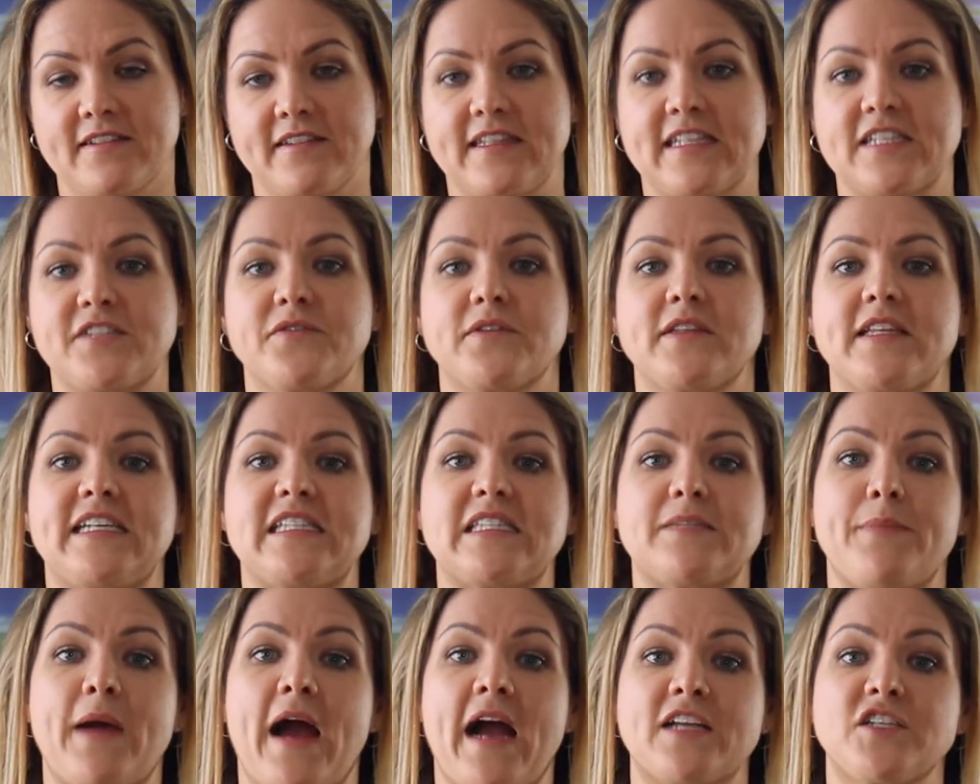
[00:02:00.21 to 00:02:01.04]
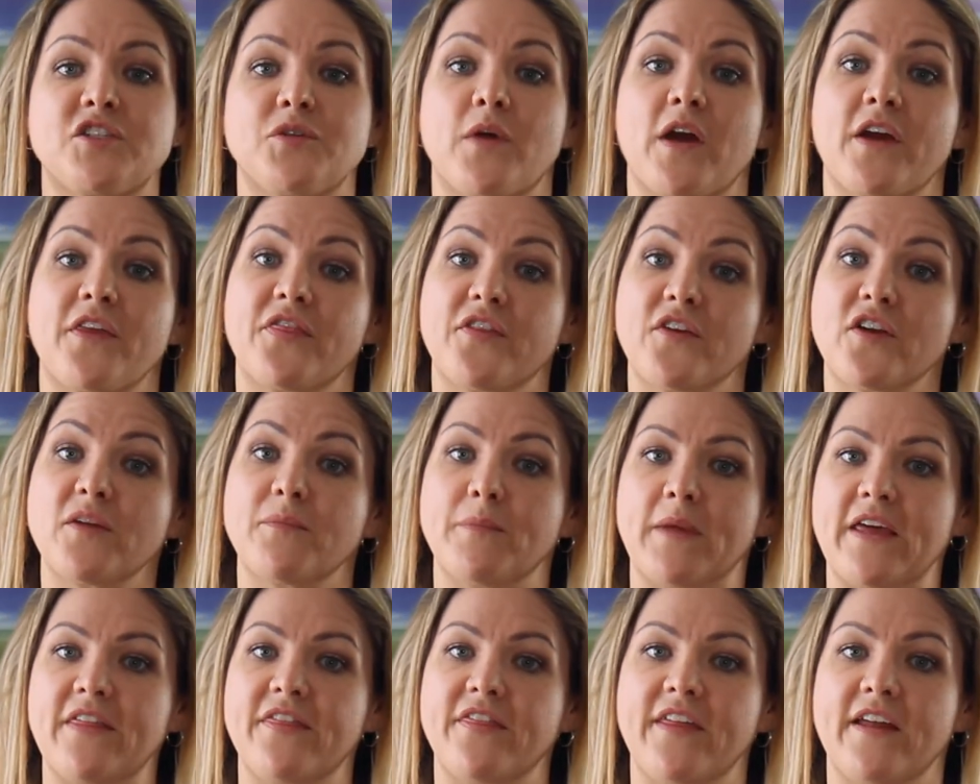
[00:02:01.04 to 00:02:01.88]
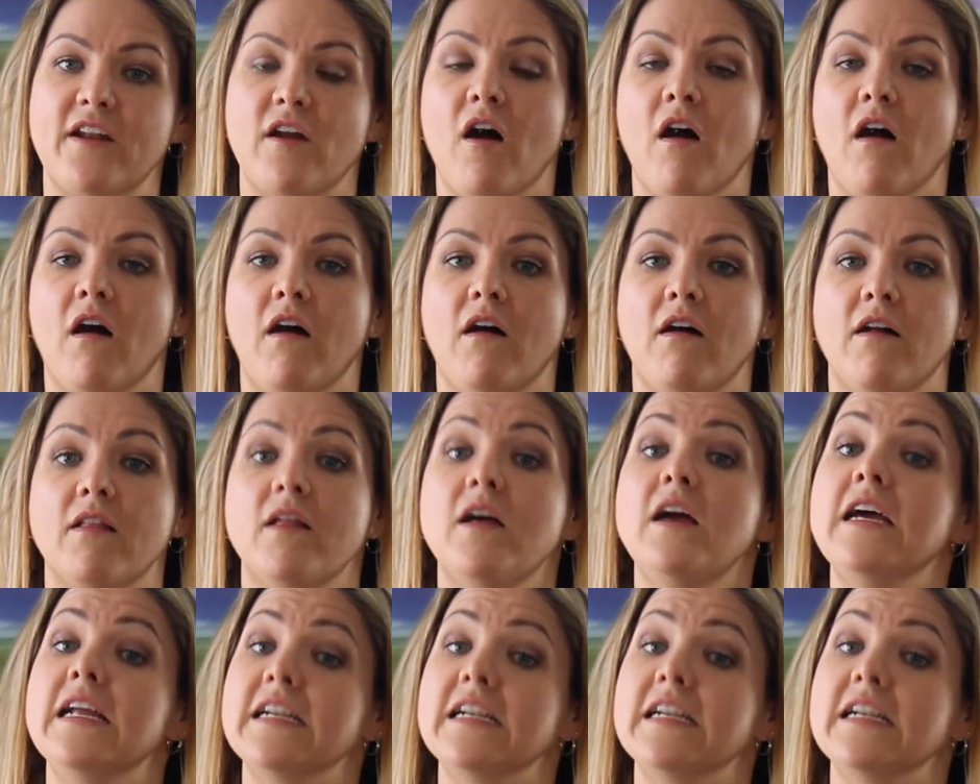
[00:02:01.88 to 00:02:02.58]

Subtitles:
This relates back to our third myth that all